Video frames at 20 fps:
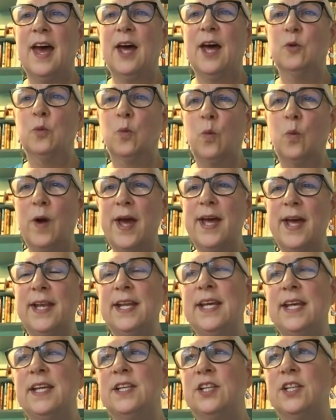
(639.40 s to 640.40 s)
And
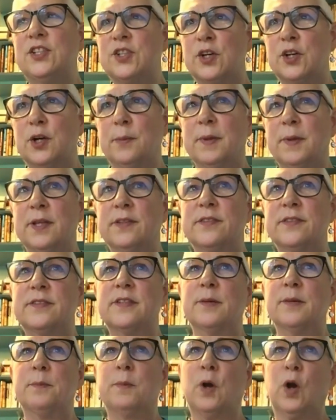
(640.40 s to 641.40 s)
when he determines
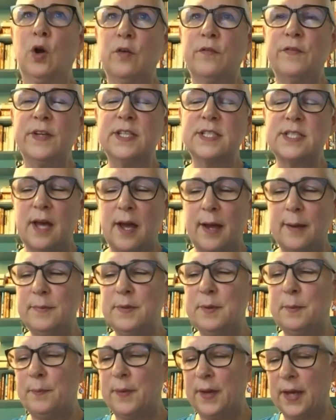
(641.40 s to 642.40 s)
the perfect
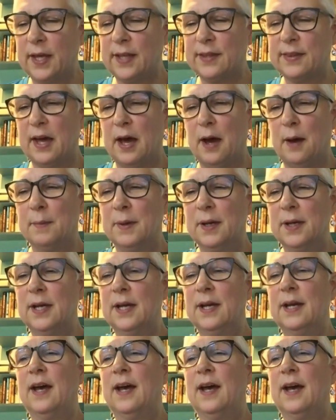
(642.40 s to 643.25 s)
time to pick them,